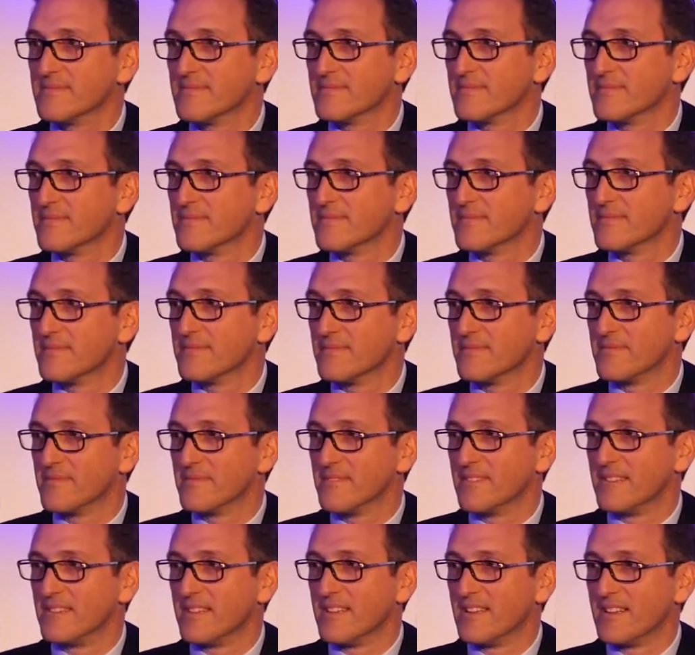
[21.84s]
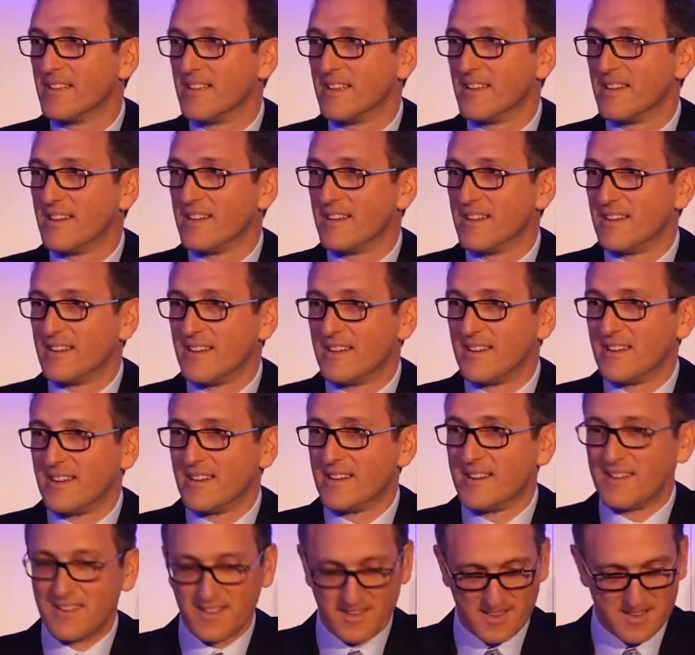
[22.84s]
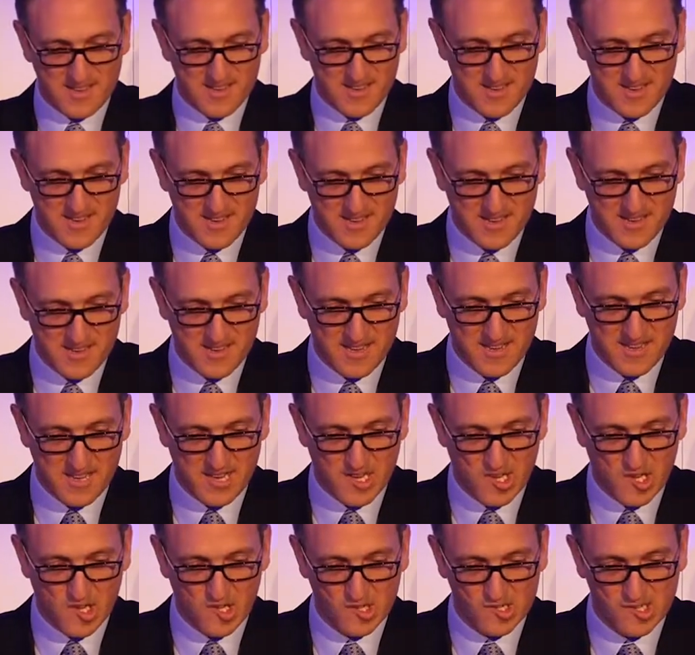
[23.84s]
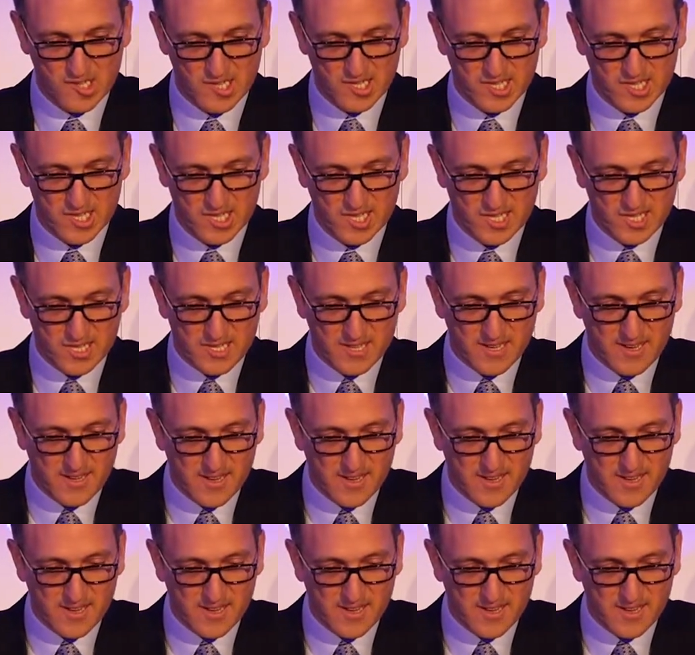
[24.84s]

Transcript: [no speech]